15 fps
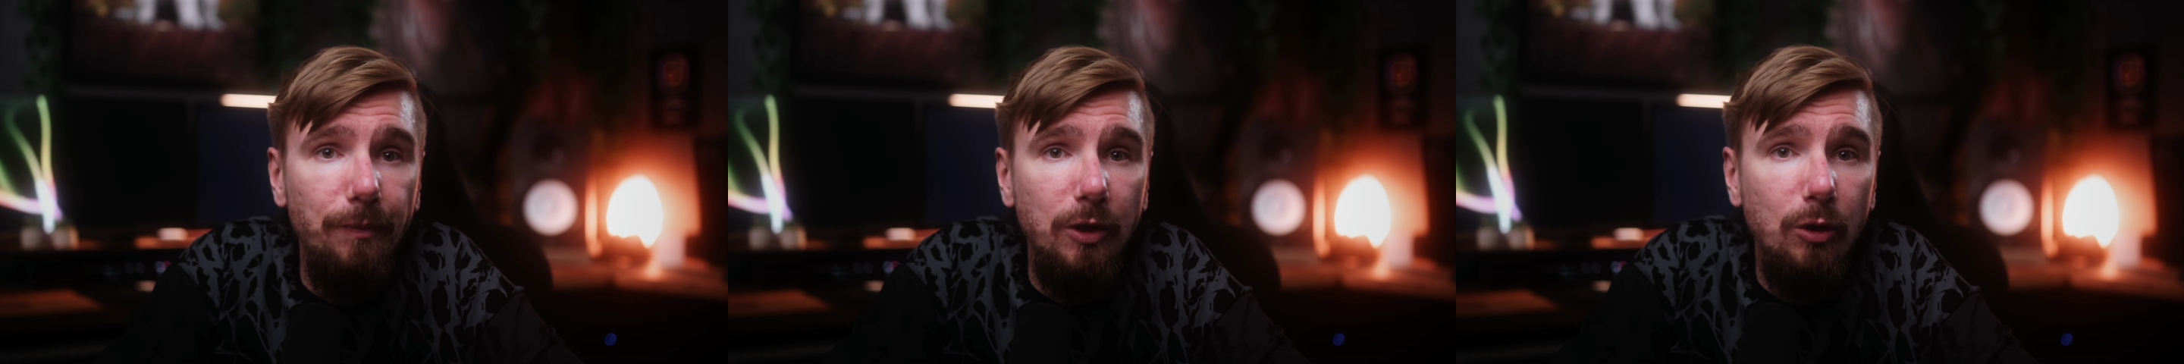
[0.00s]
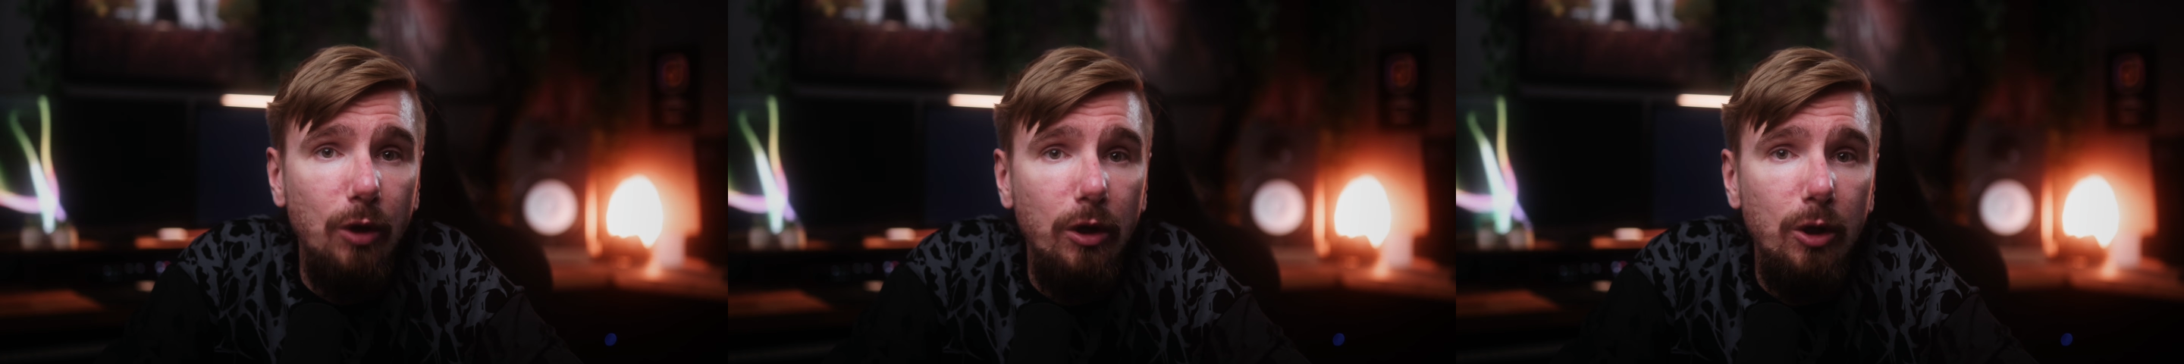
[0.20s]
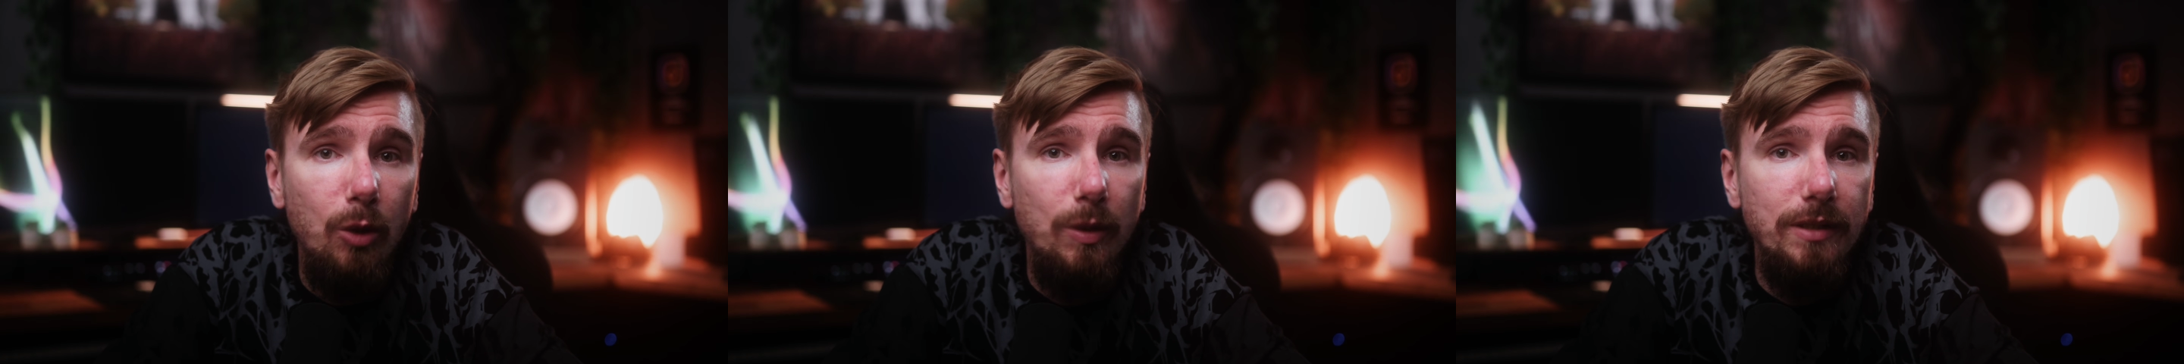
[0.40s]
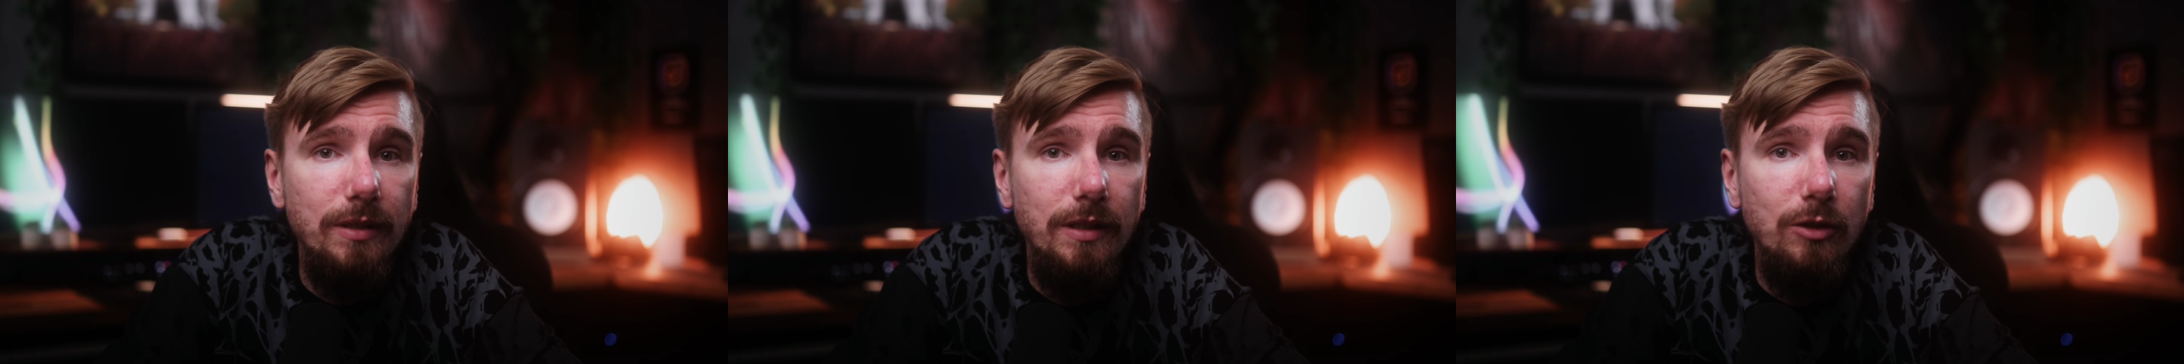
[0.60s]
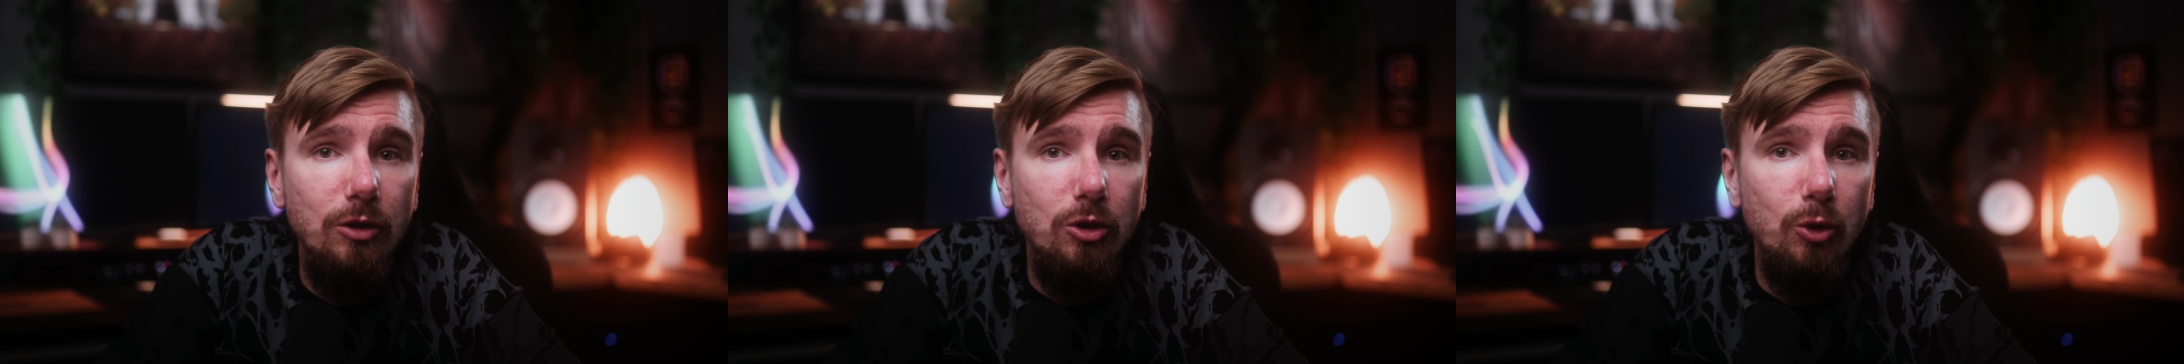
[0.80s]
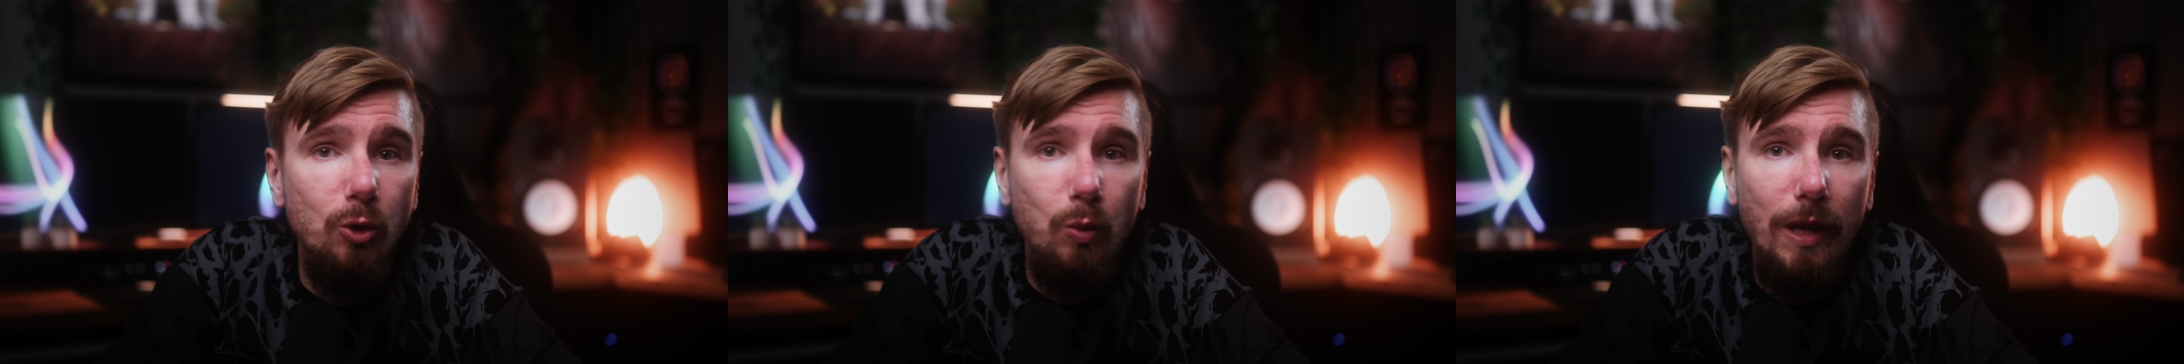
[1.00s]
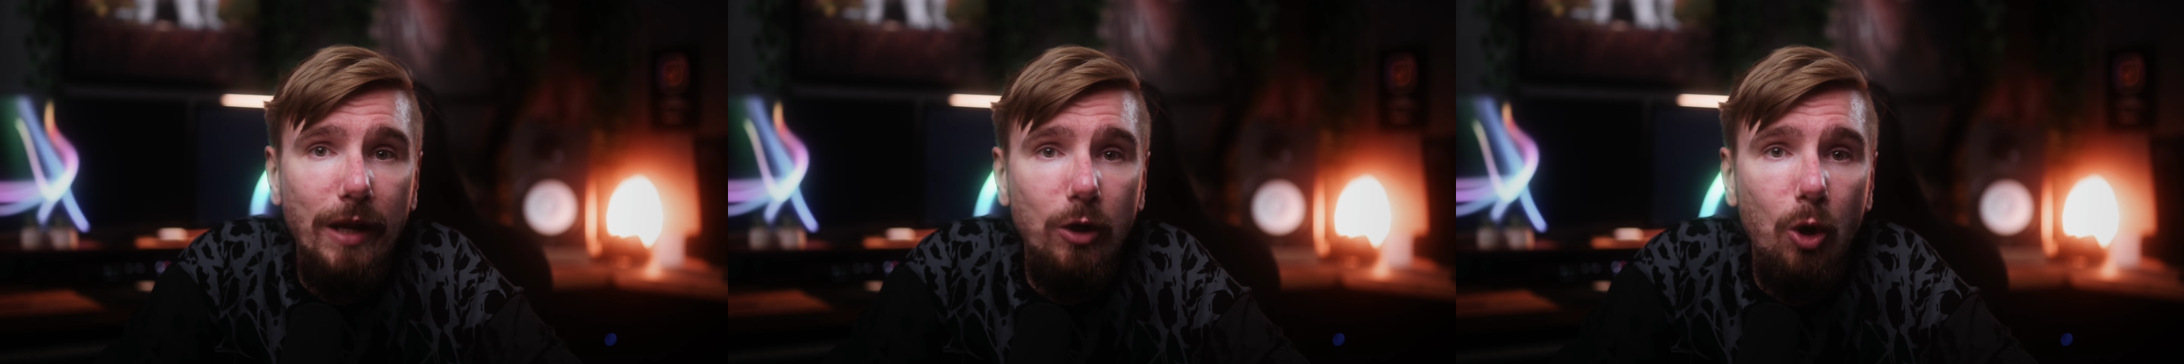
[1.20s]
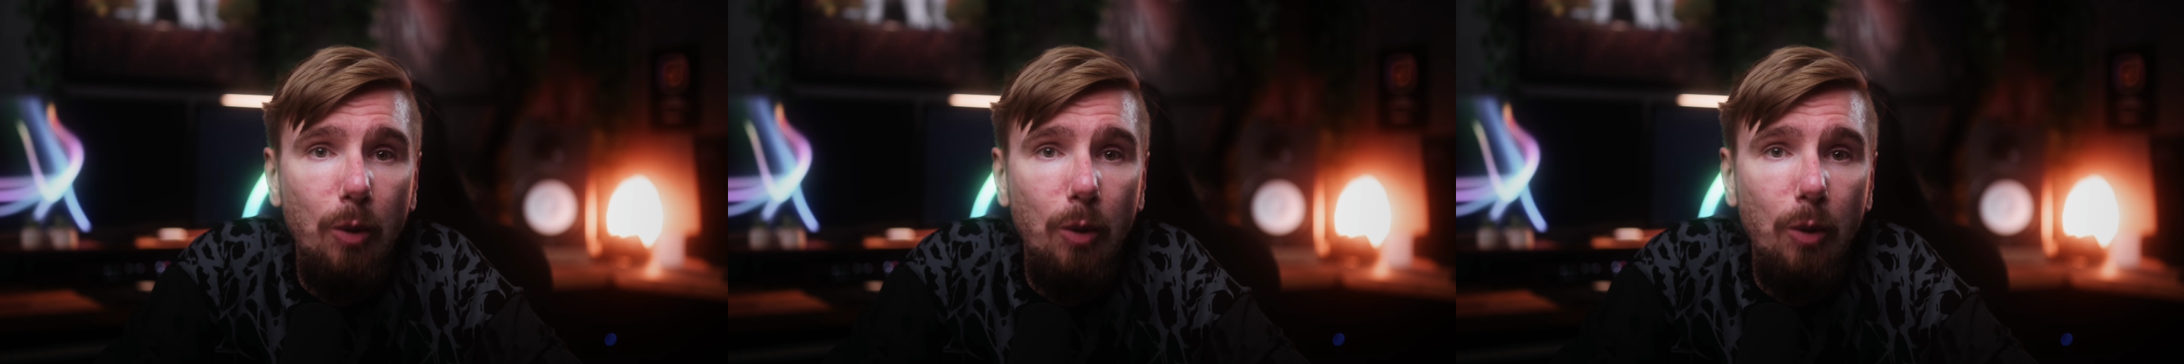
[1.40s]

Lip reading: You don't always need to shoot wide